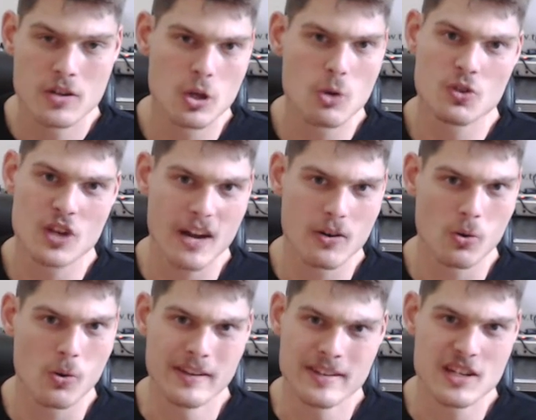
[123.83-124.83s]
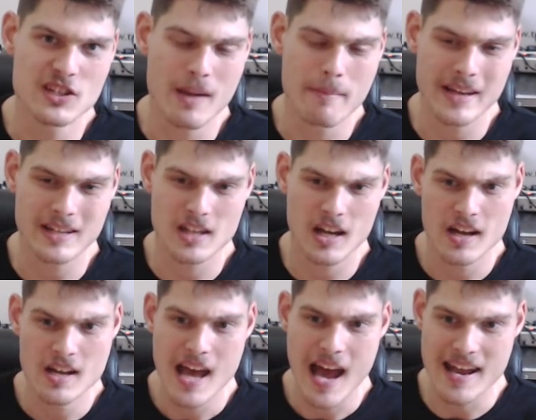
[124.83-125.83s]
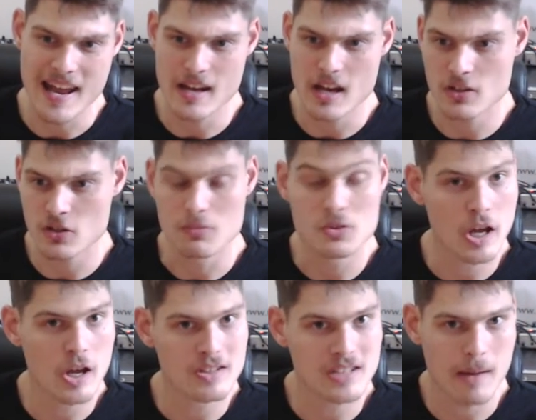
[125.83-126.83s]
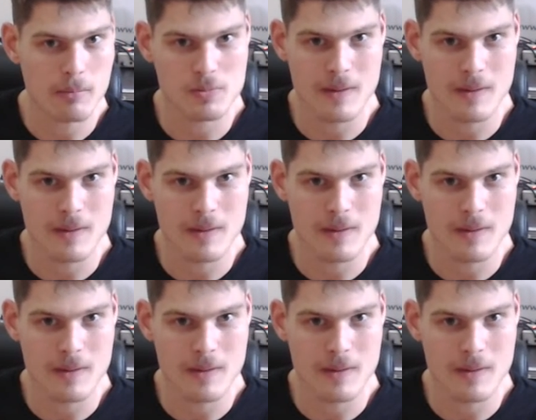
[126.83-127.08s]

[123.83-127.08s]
2-channel DJ mixer and then some turntables.